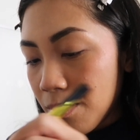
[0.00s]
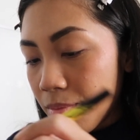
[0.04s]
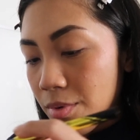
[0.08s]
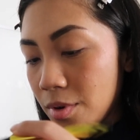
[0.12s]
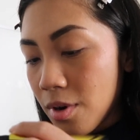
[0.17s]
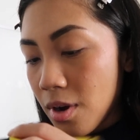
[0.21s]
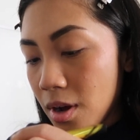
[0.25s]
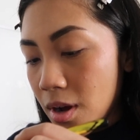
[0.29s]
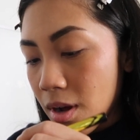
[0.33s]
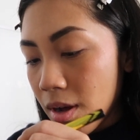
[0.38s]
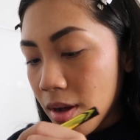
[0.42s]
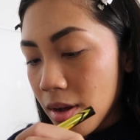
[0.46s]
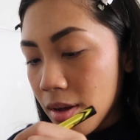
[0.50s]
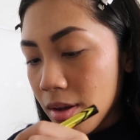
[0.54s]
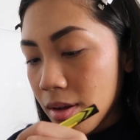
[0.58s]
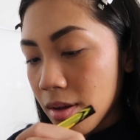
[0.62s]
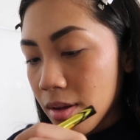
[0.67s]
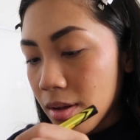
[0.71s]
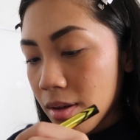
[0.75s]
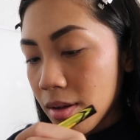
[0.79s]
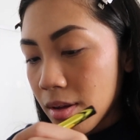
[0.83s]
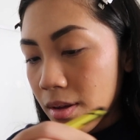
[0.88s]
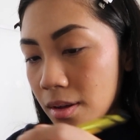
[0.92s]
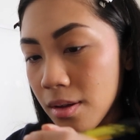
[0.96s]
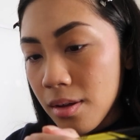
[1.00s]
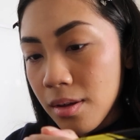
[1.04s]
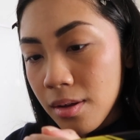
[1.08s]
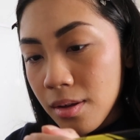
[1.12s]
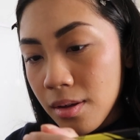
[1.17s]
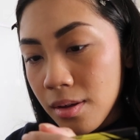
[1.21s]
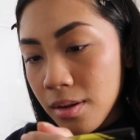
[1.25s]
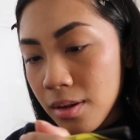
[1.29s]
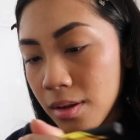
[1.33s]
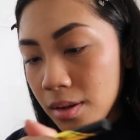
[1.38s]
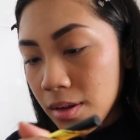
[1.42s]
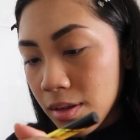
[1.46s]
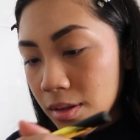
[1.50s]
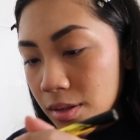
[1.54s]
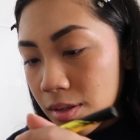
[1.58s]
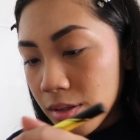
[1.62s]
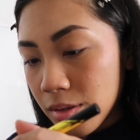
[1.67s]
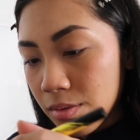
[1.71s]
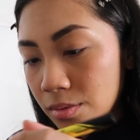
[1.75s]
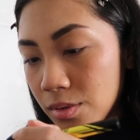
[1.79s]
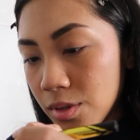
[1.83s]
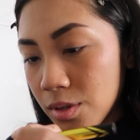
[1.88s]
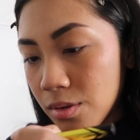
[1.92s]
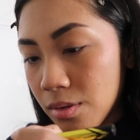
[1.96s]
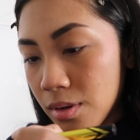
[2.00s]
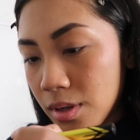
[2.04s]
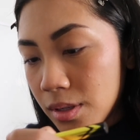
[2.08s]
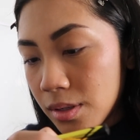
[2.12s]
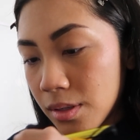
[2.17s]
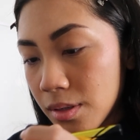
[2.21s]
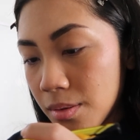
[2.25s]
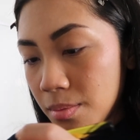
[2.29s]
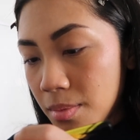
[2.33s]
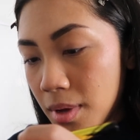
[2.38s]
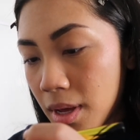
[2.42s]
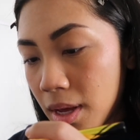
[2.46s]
Bruh. Don't do this to